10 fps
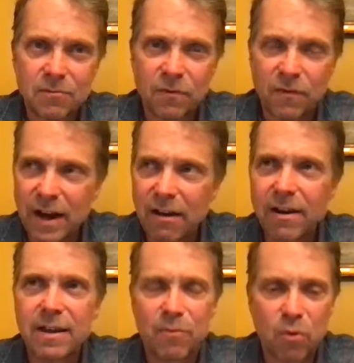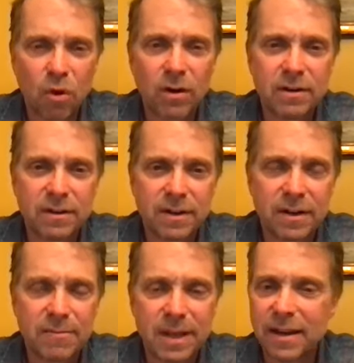Very important
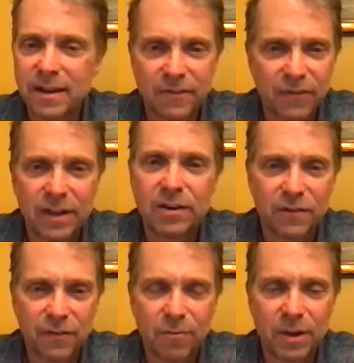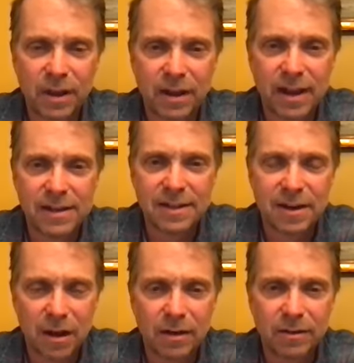comedic figure for me as a
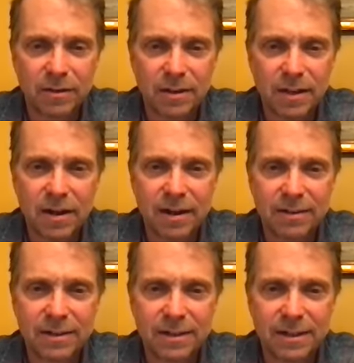young